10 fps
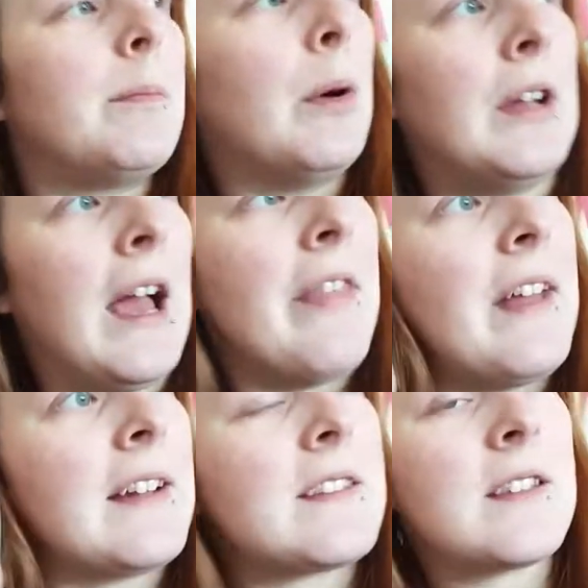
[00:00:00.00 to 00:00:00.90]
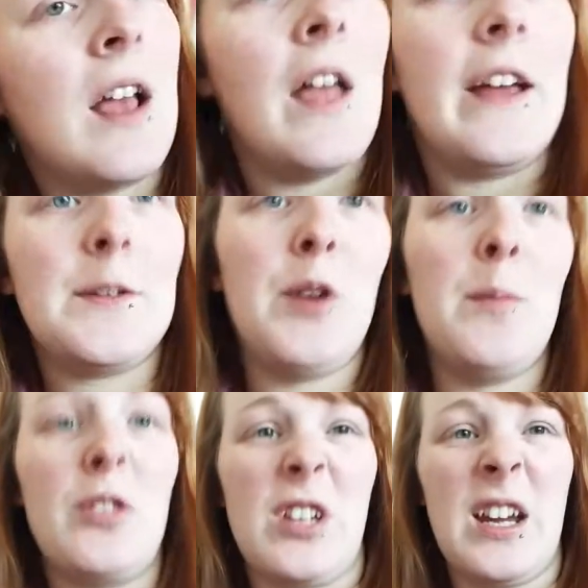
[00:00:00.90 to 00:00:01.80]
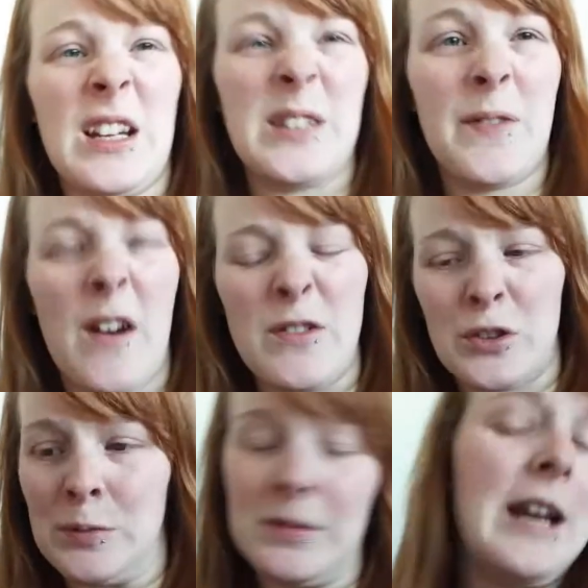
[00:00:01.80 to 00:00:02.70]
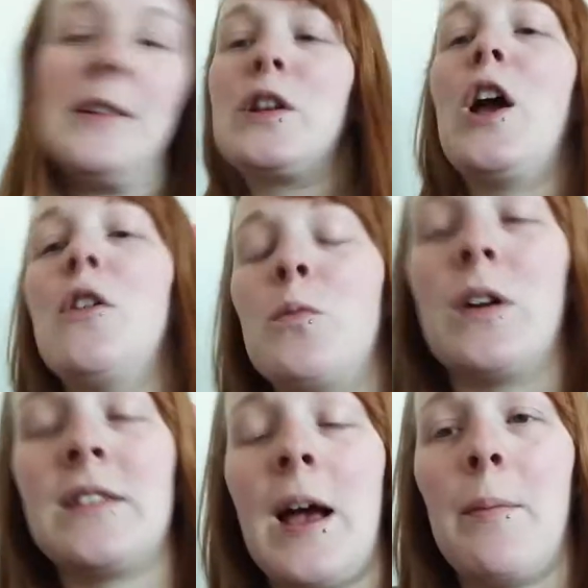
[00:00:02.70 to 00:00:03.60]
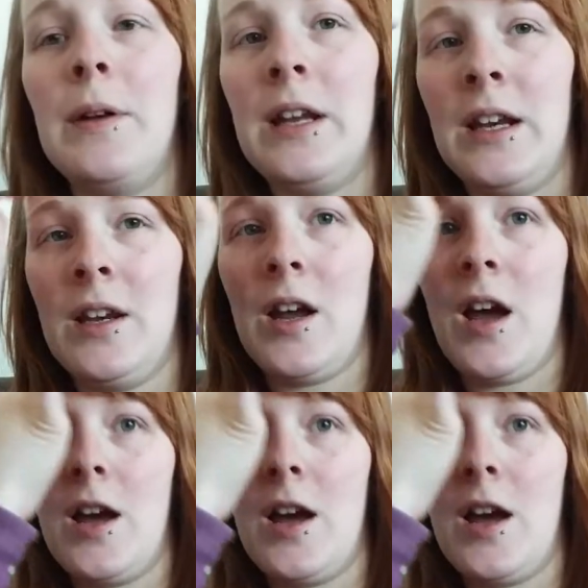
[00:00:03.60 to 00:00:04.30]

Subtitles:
But yeah, that's pretty much it as far as updates go and what's happening.